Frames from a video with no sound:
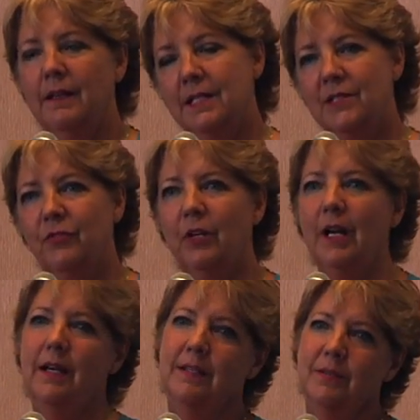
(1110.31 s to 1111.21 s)
this for
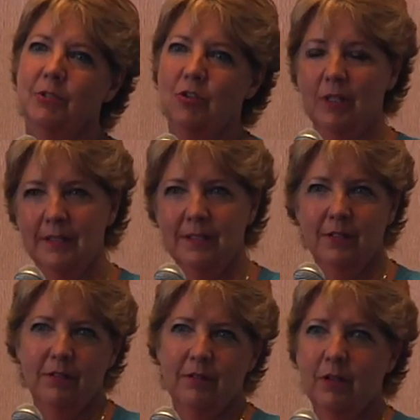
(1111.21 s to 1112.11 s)
us? Would you
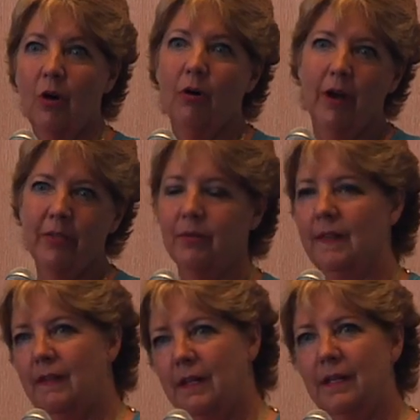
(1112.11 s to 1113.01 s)
consider
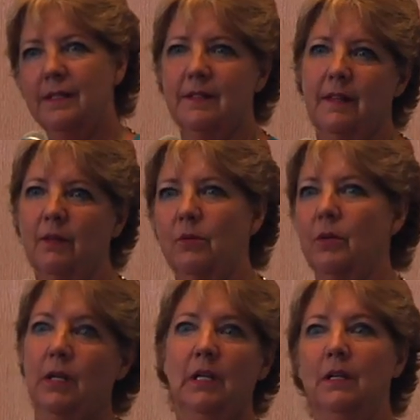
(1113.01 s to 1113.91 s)
co-authoring this? And there
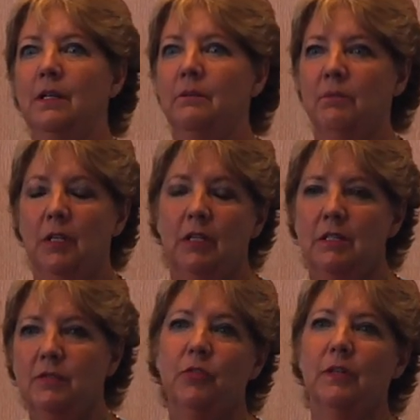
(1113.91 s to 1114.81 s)
were
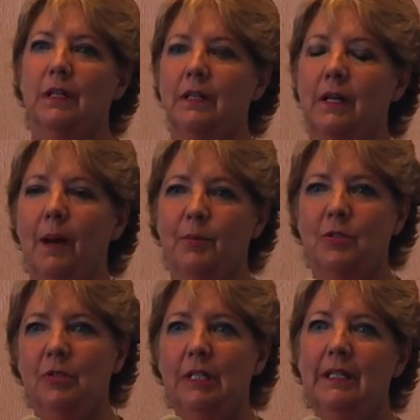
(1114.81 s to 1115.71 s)
different
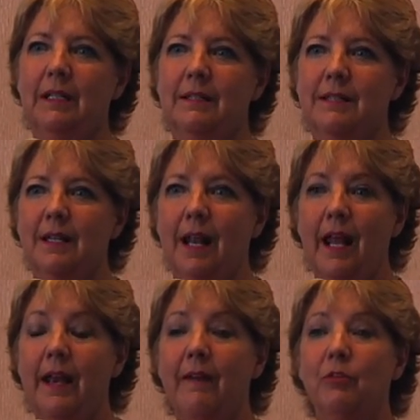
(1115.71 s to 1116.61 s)
opportunities that
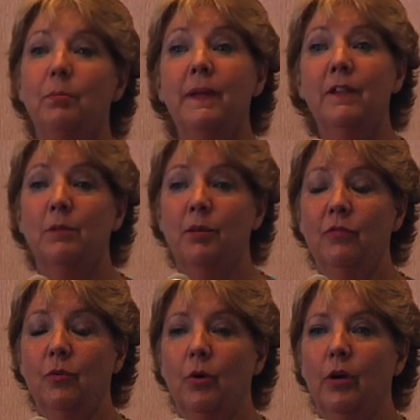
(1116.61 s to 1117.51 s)
had never been there
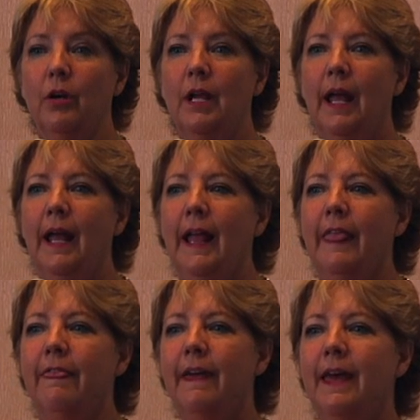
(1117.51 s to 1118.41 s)
before.
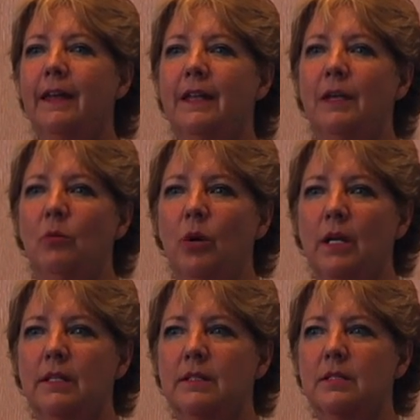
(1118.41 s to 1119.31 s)
Then it
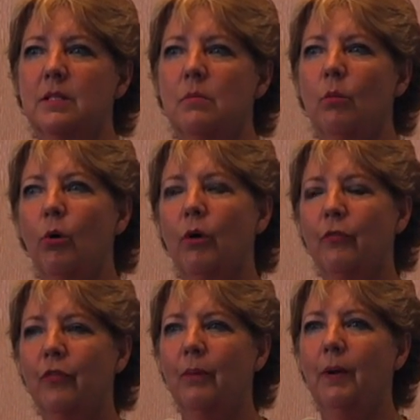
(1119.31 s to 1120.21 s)
was more
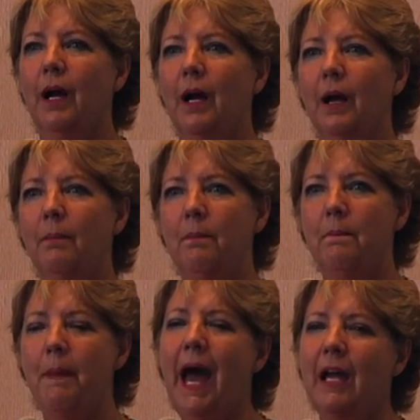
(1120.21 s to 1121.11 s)
from a
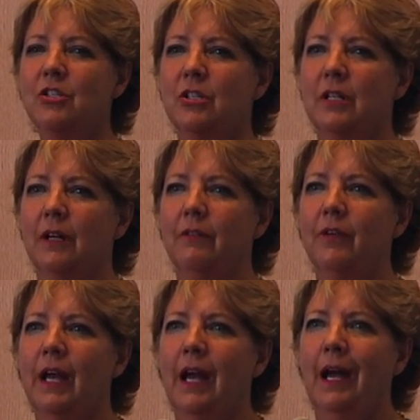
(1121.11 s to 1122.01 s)
passion of,
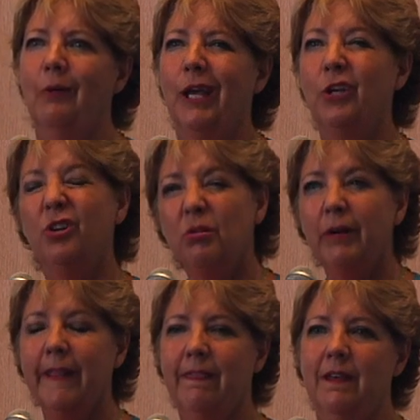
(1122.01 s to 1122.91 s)
well, I could
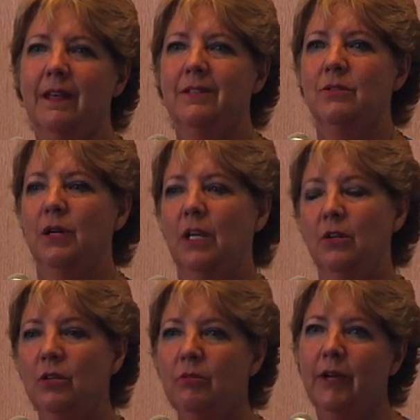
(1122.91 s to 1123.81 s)
write this or I
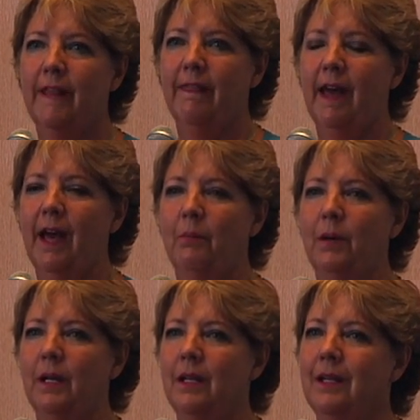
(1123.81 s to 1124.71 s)
could write that,
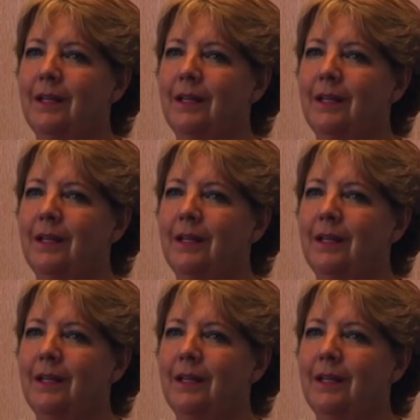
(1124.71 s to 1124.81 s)
but